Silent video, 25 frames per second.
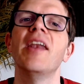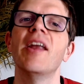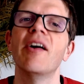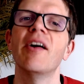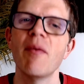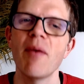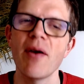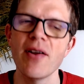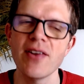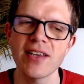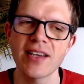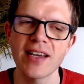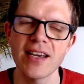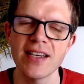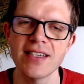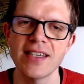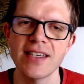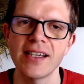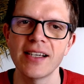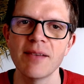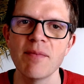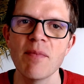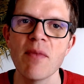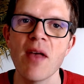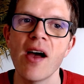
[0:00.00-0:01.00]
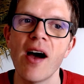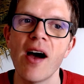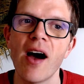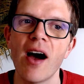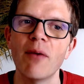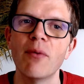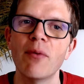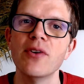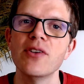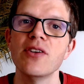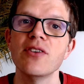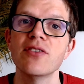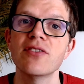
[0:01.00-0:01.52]
Now, I'm only kidding. I
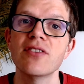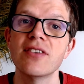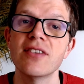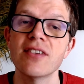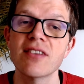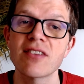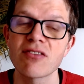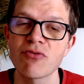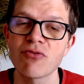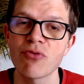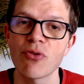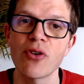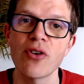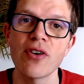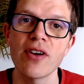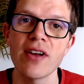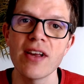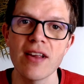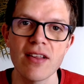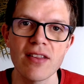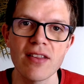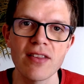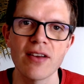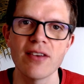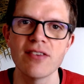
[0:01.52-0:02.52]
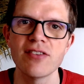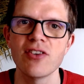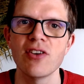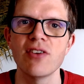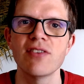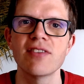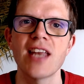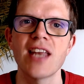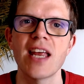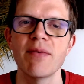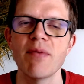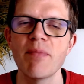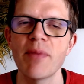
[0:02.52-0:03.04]
want you to destroy those
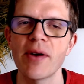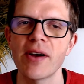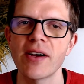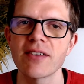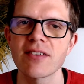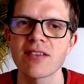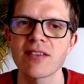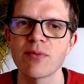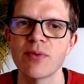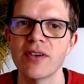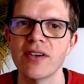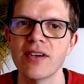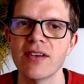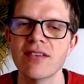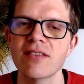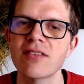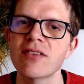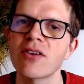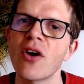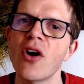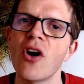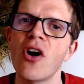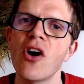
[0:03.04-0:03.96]
username and passwords,